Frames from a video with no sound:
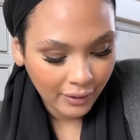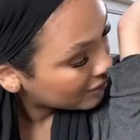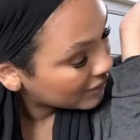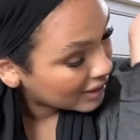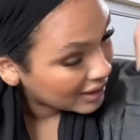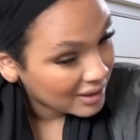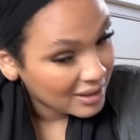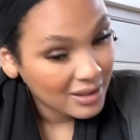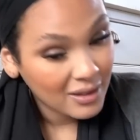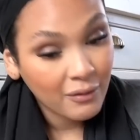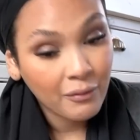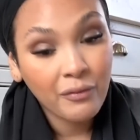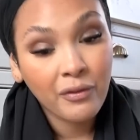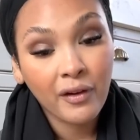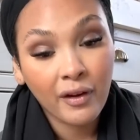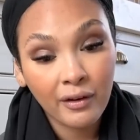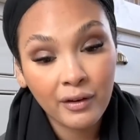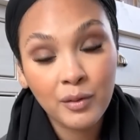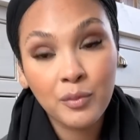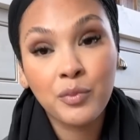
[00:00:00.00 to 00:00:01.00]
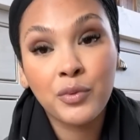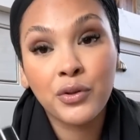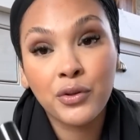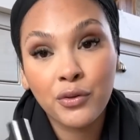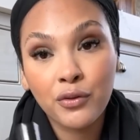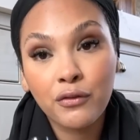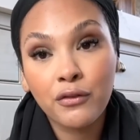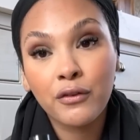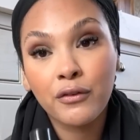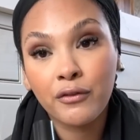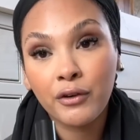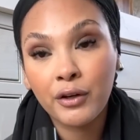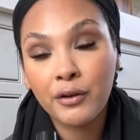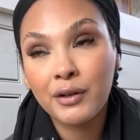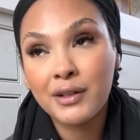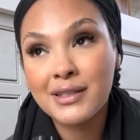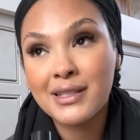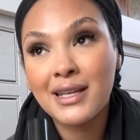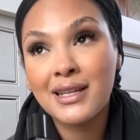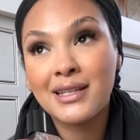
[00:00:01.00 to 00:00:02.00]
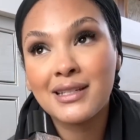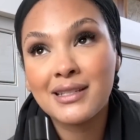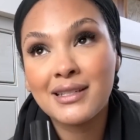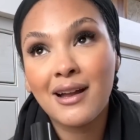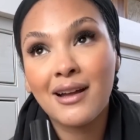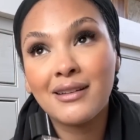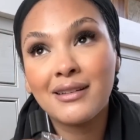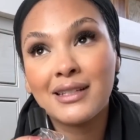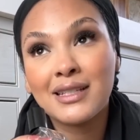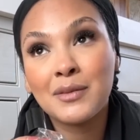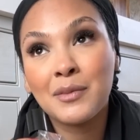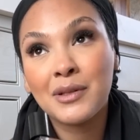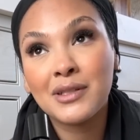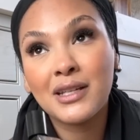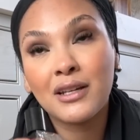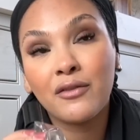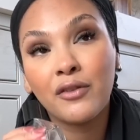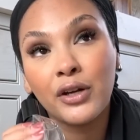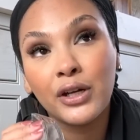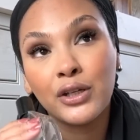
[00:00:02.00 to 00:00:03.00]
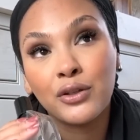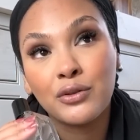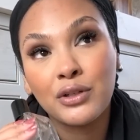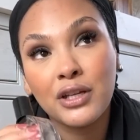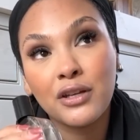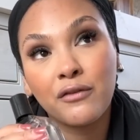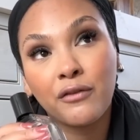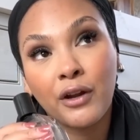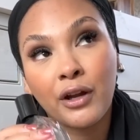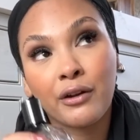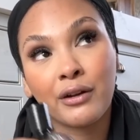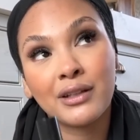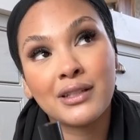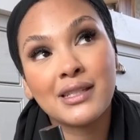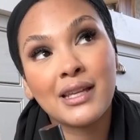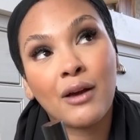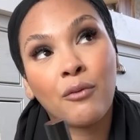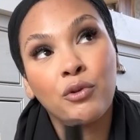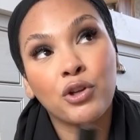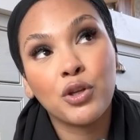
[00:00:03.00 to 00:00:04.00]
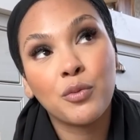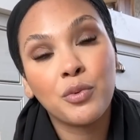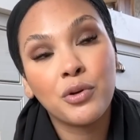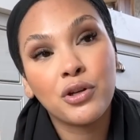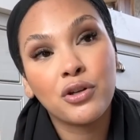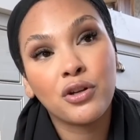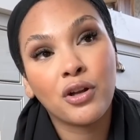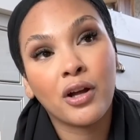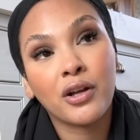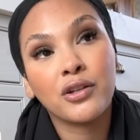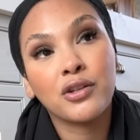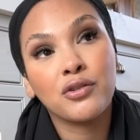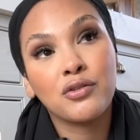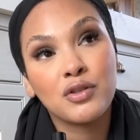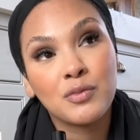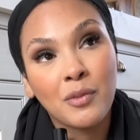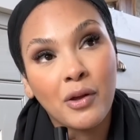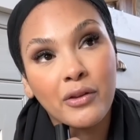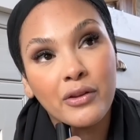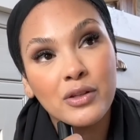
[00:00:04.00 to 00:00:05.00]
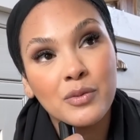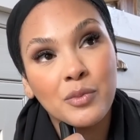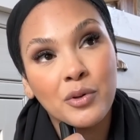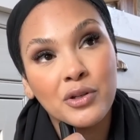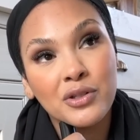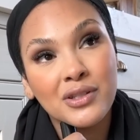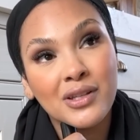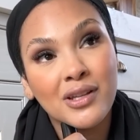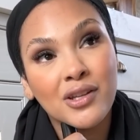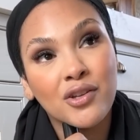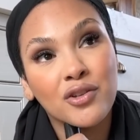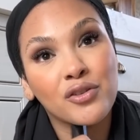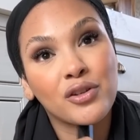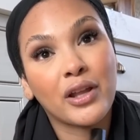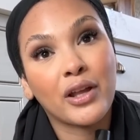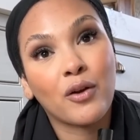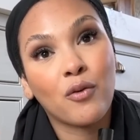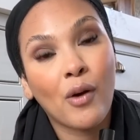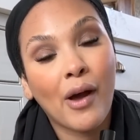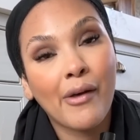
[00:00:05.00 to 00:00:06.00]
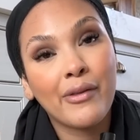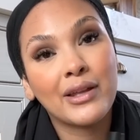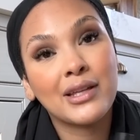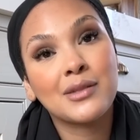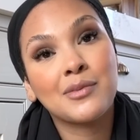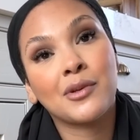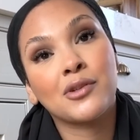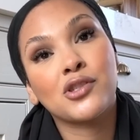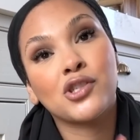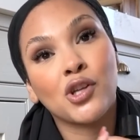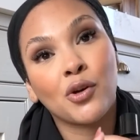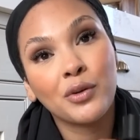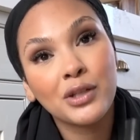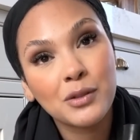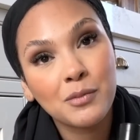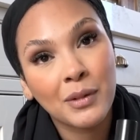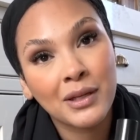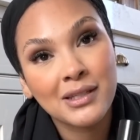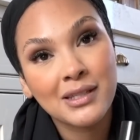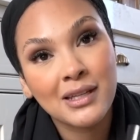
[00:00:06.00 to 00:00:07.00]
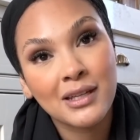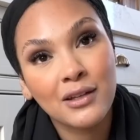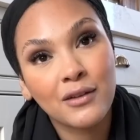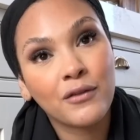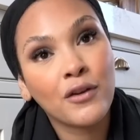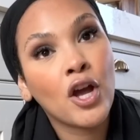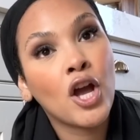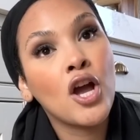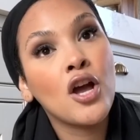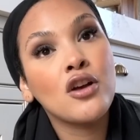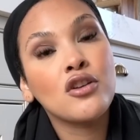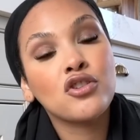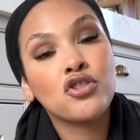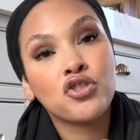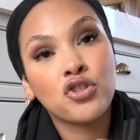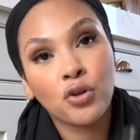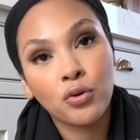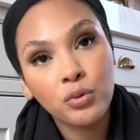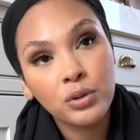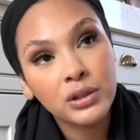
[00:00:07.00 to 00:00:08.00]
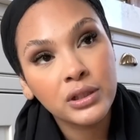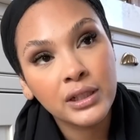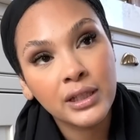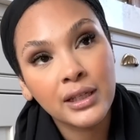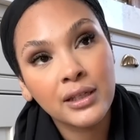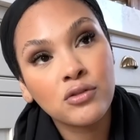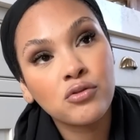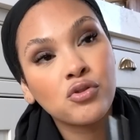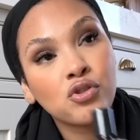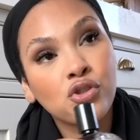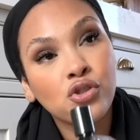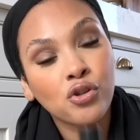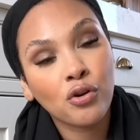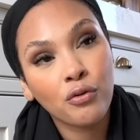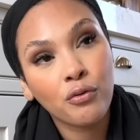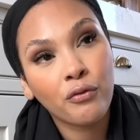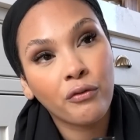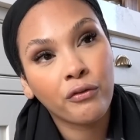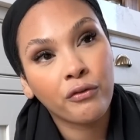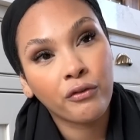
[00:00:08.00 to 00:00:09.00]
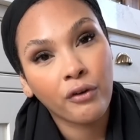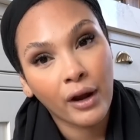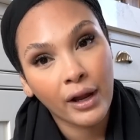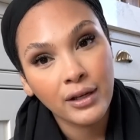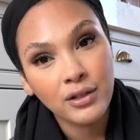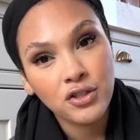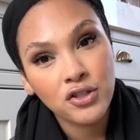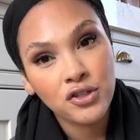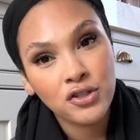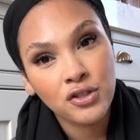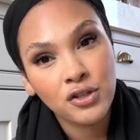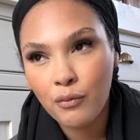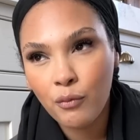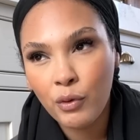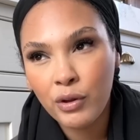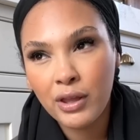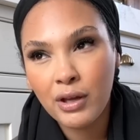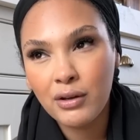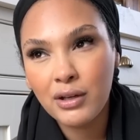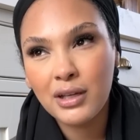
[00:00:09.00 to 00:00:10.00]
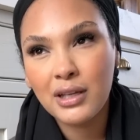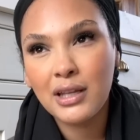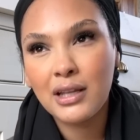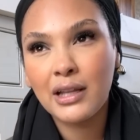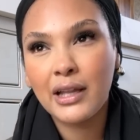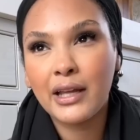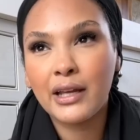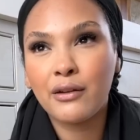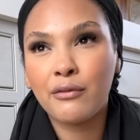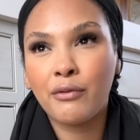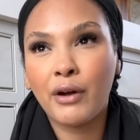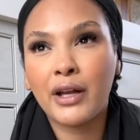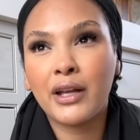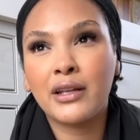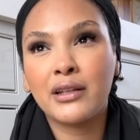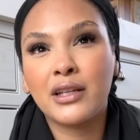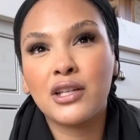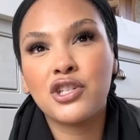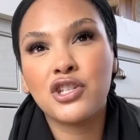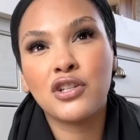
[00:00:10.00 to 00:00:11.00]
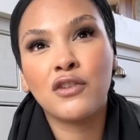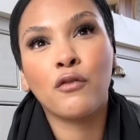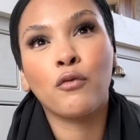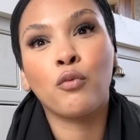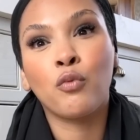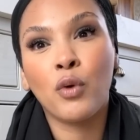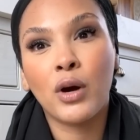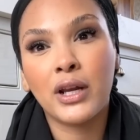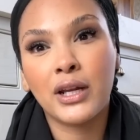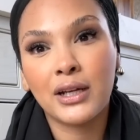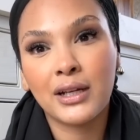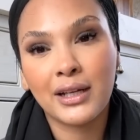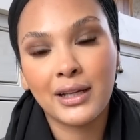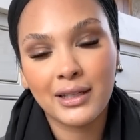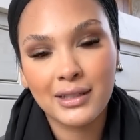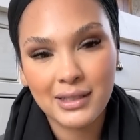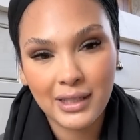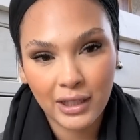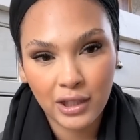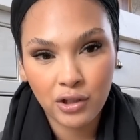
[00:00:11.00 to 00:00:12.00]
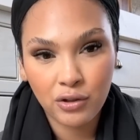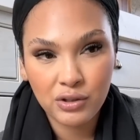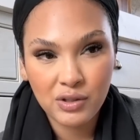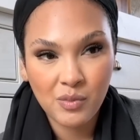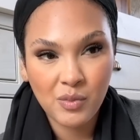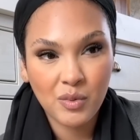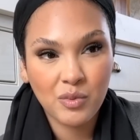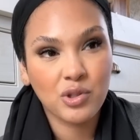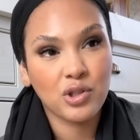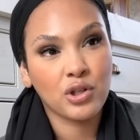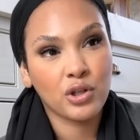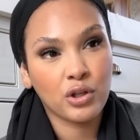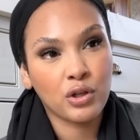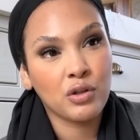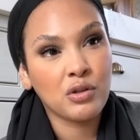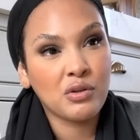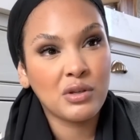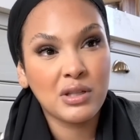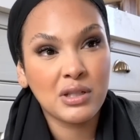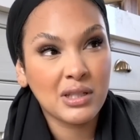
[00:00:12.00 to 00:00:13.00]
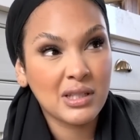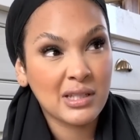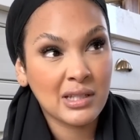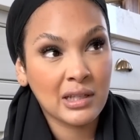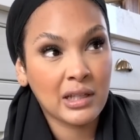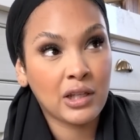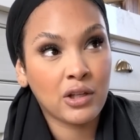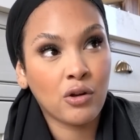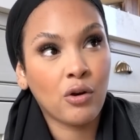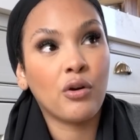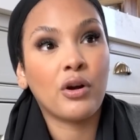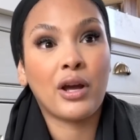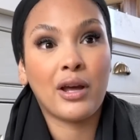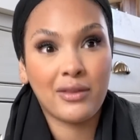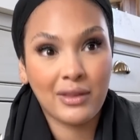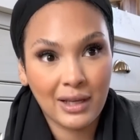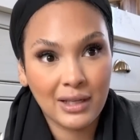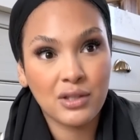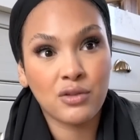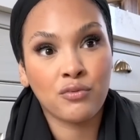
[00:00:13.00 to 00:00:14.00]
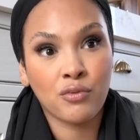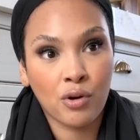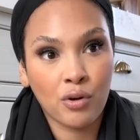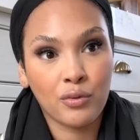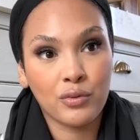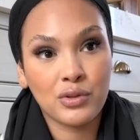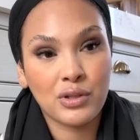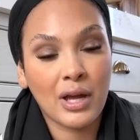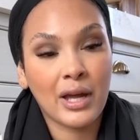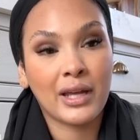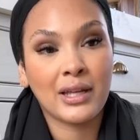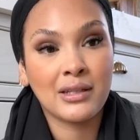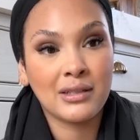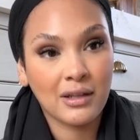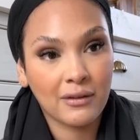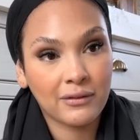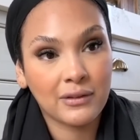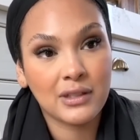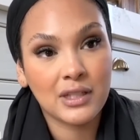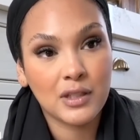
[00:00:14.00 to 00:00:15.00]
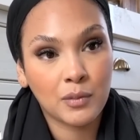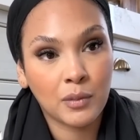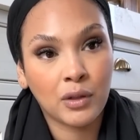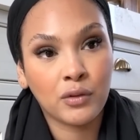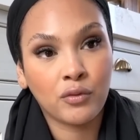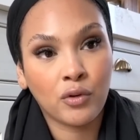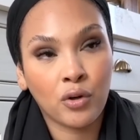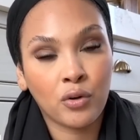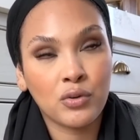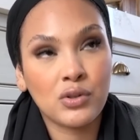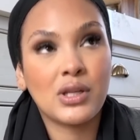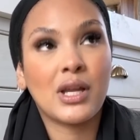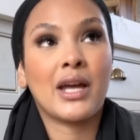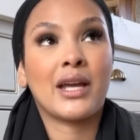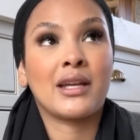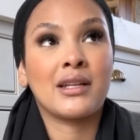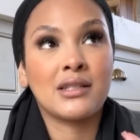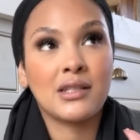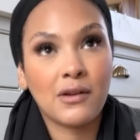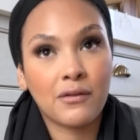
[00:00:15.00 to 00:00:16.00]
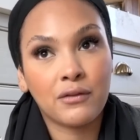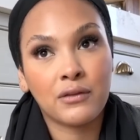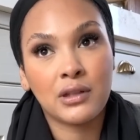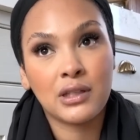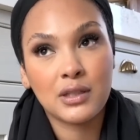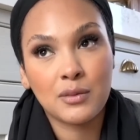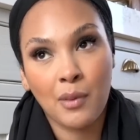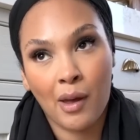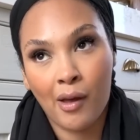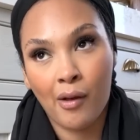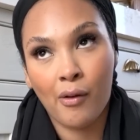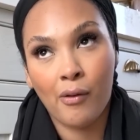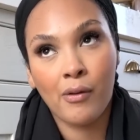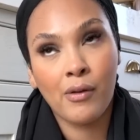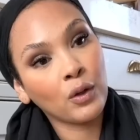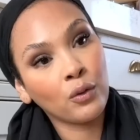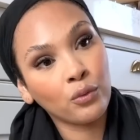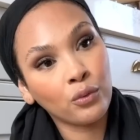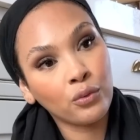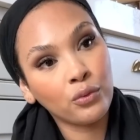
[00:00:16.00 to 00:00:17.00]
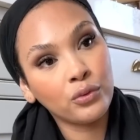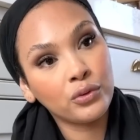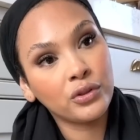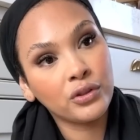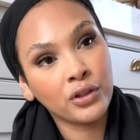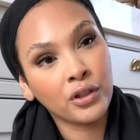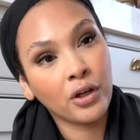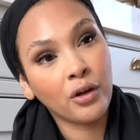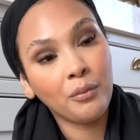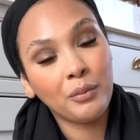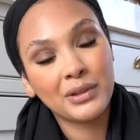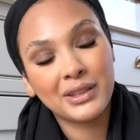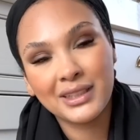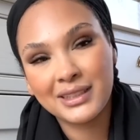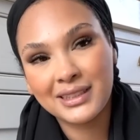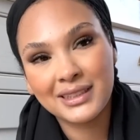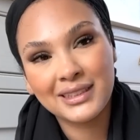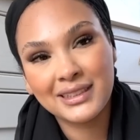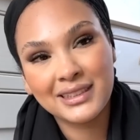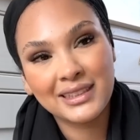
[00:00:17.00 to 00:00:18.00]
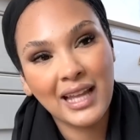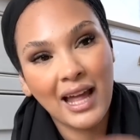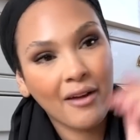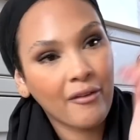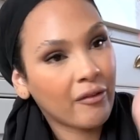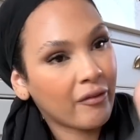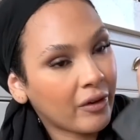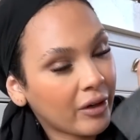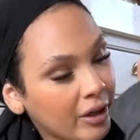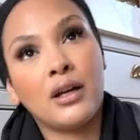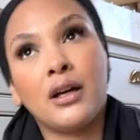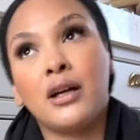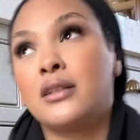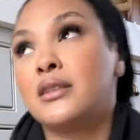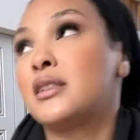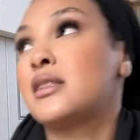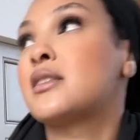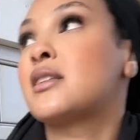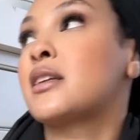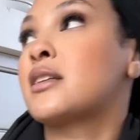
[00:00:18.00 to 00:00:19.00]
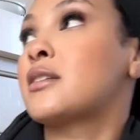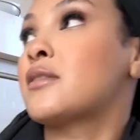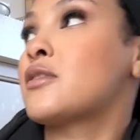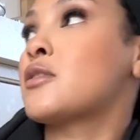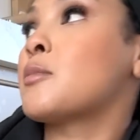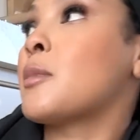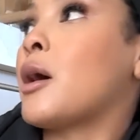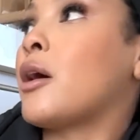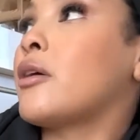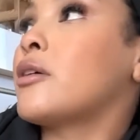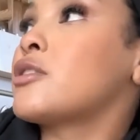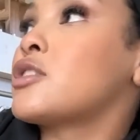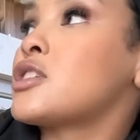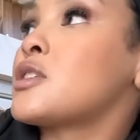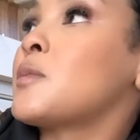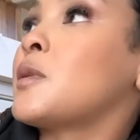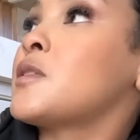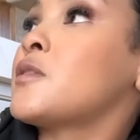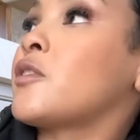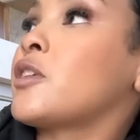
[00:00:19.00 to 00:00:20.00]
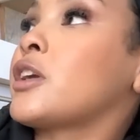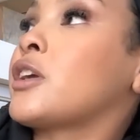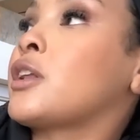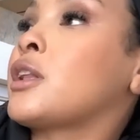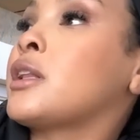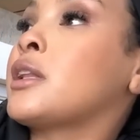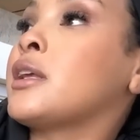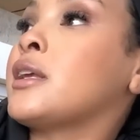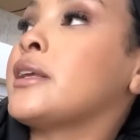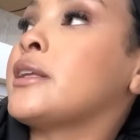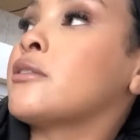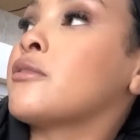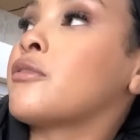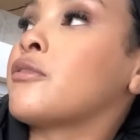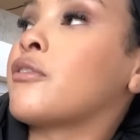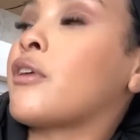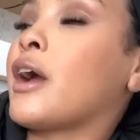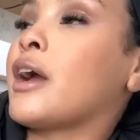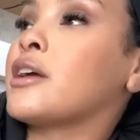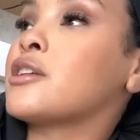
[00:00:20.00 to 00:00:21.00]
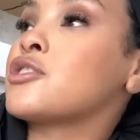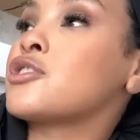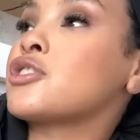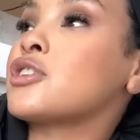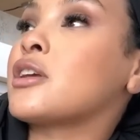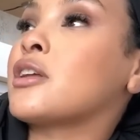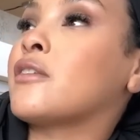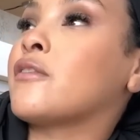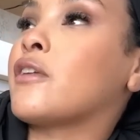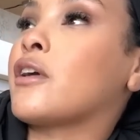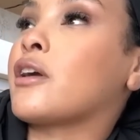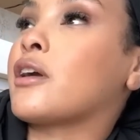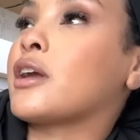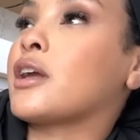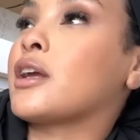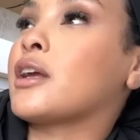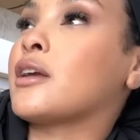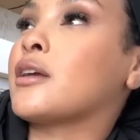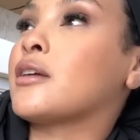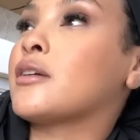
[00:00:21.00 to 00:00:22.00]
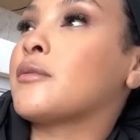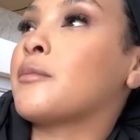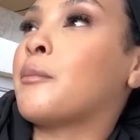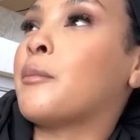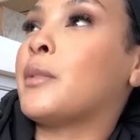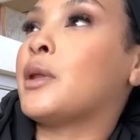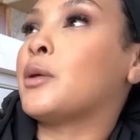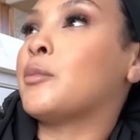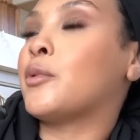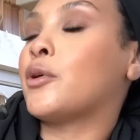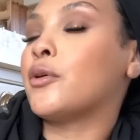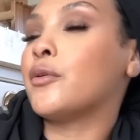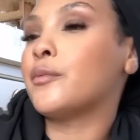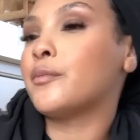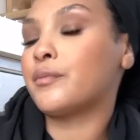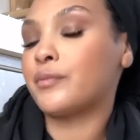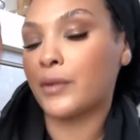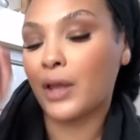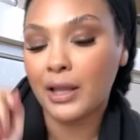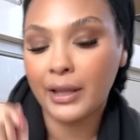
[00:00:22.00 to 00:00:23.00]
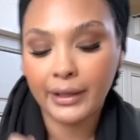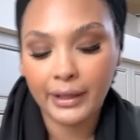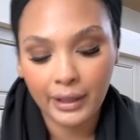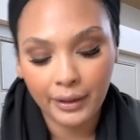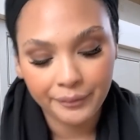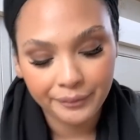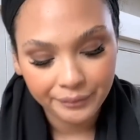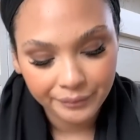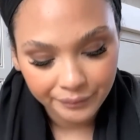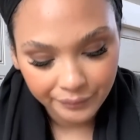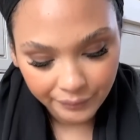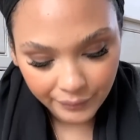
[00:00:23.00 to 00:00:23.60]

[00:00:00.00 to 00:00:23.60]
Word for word: This is a very beautiful fragrance. It does not, it smells like very unique fragrance that when you put it on, you smell this person and you're like, wow, they smell so expensive, so clean, so fresh, without any like recognition of what it is. Like, you know, sometimes you, you instantly know, okay, that's rose. I can definitely smell rose. I can definitely smell oud, you know, but this doesn't have a very uh, distinctive smell. It just smells very clean, fresh, and very minimal. I like it.